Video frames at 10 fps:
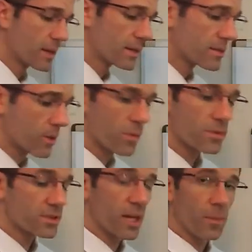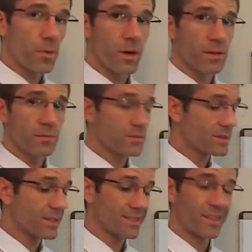So step 1
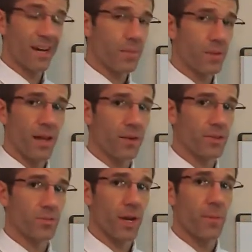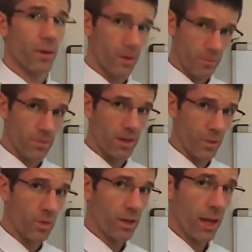does not apply on this paper, but it
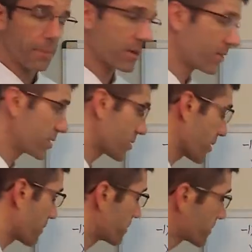will happen eventually.